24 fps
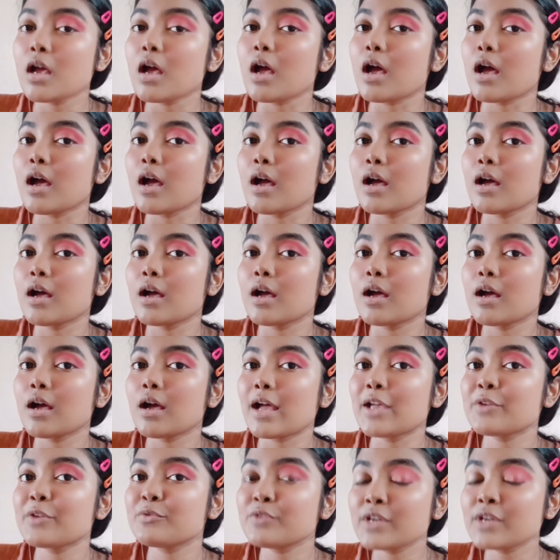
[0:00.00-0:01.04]

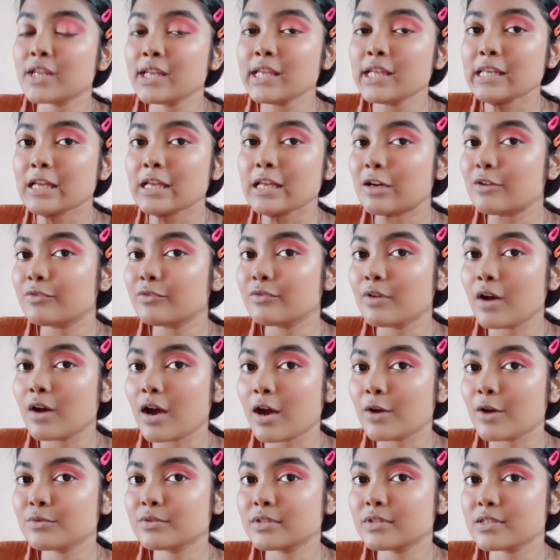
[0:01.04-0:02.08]
I really love
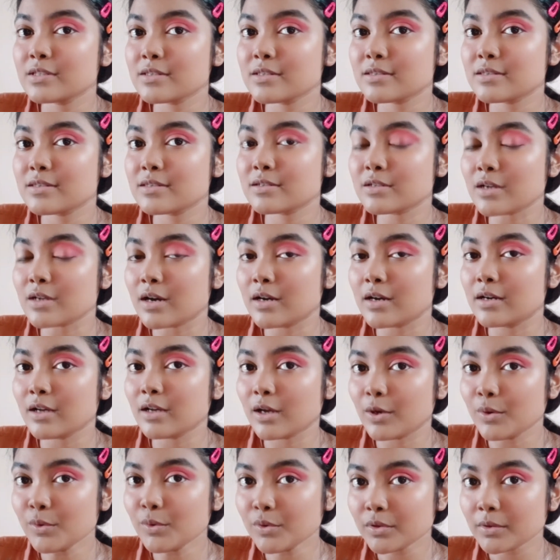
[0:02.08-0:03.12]
how this turned
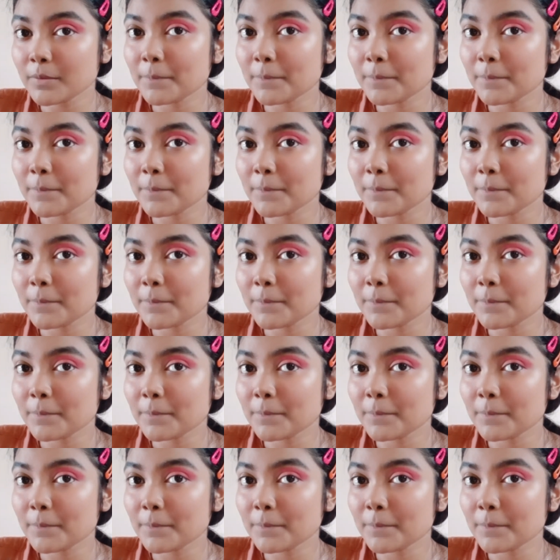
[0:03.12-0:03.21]
out,